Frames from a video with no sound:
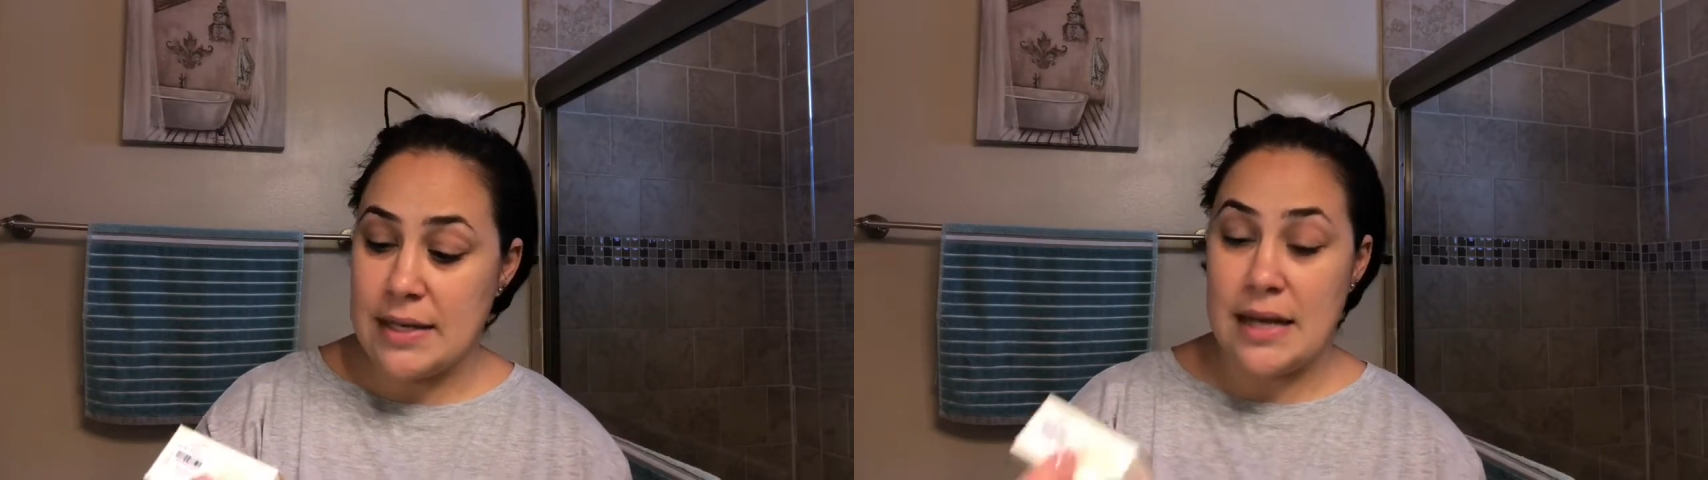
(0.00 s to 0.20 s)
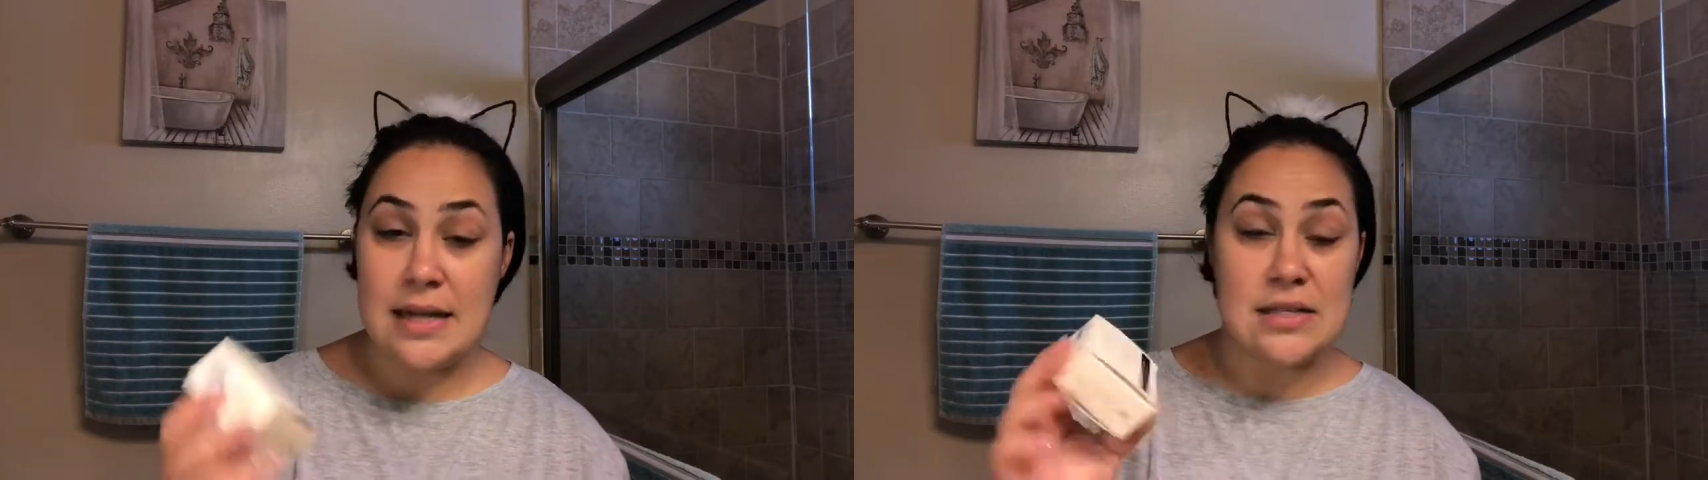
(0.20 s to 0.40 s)

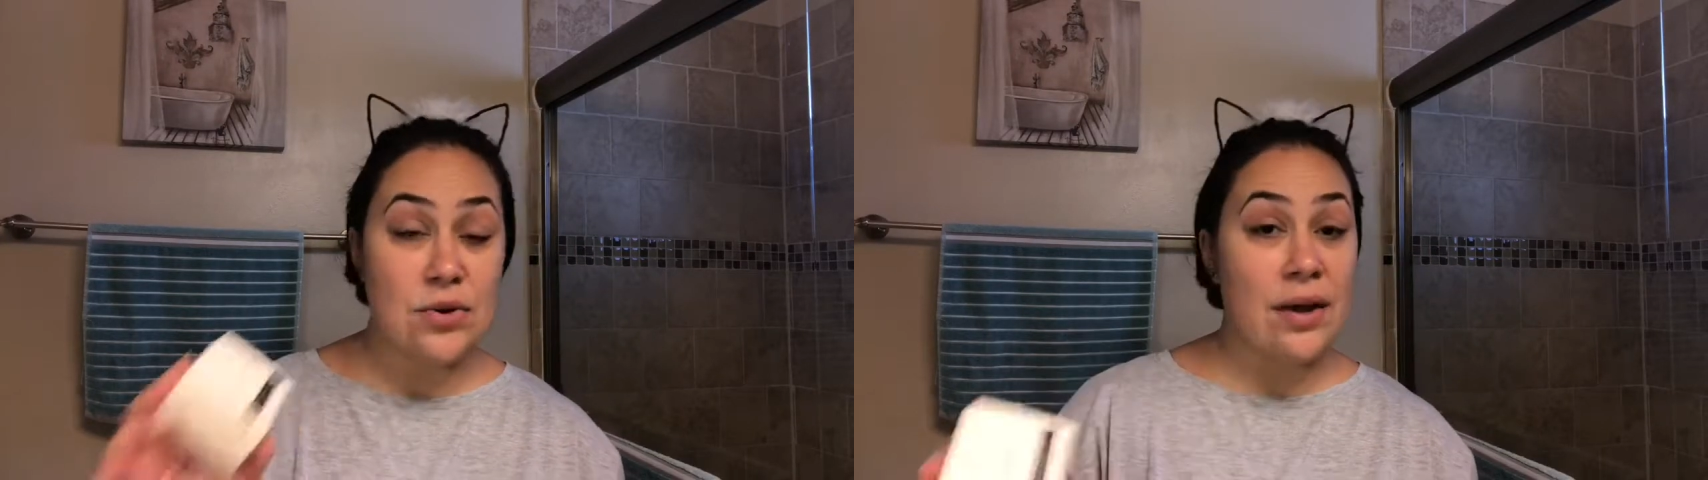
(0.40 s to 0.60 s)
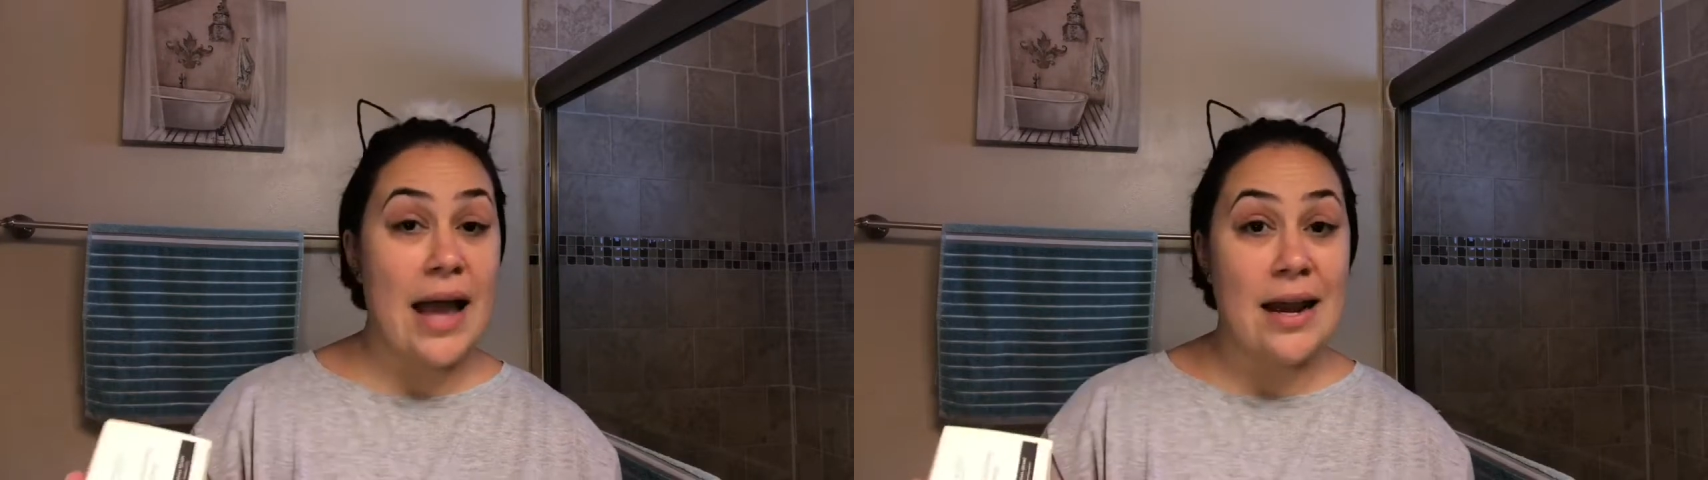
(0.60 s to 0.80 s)
it is an
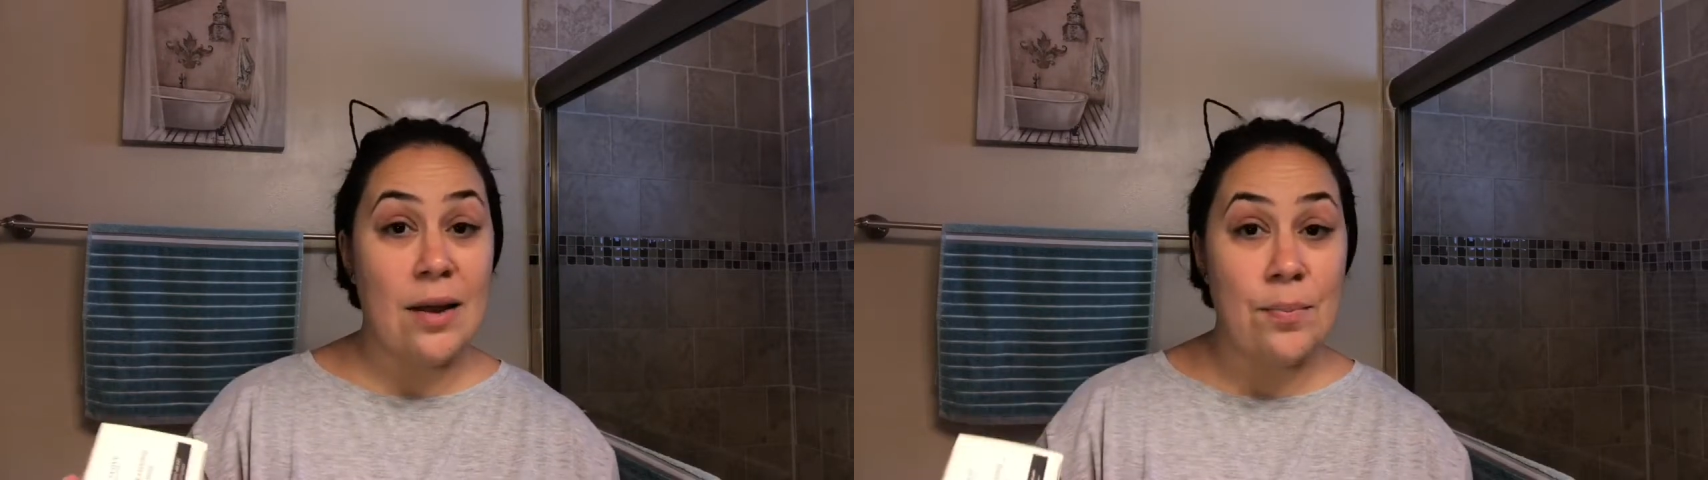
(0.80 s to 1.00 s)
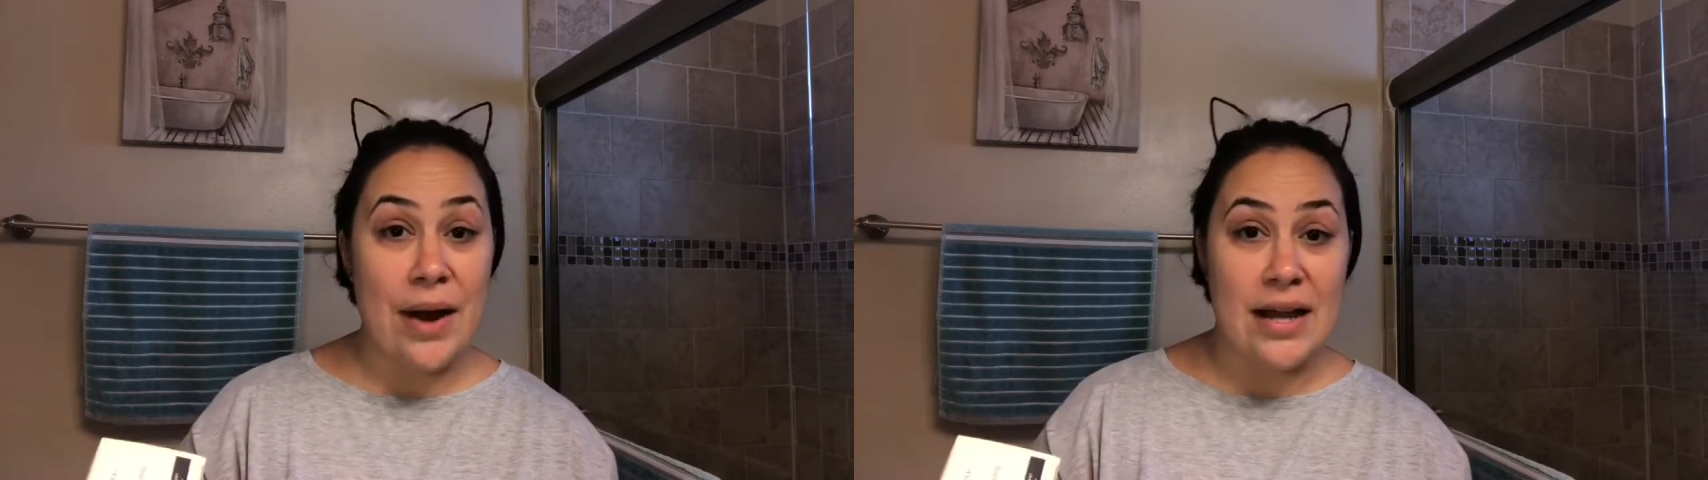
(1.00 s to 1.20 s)

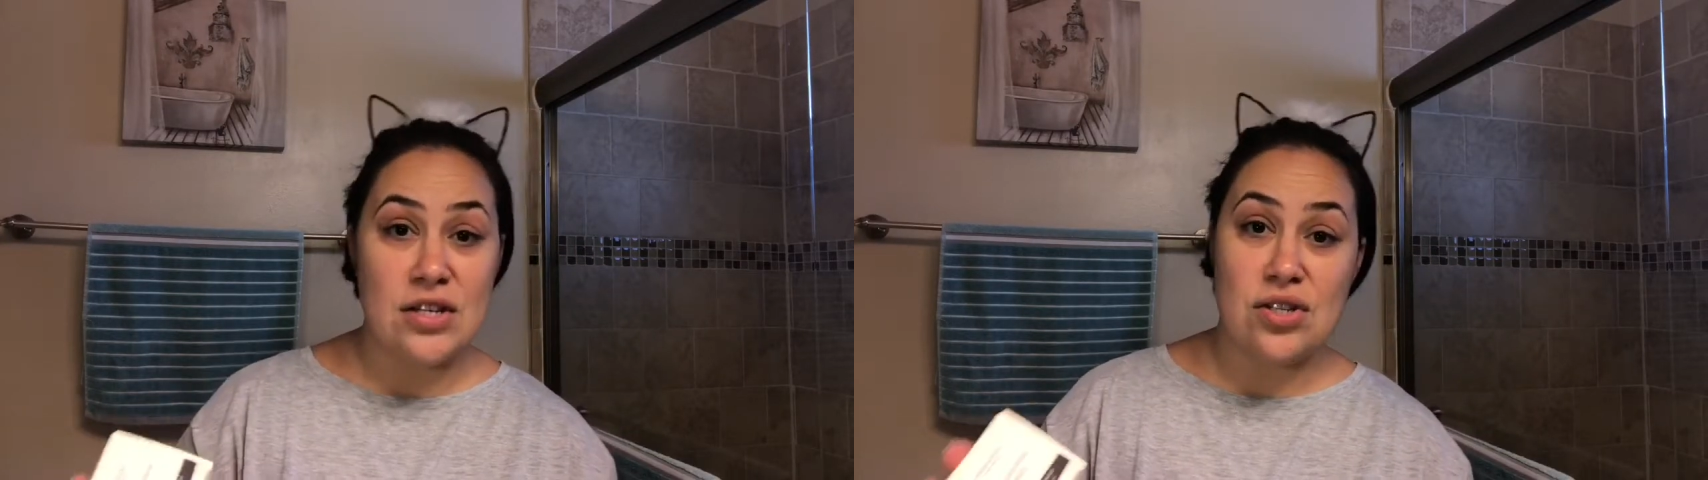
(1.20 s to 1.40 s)
organic brand,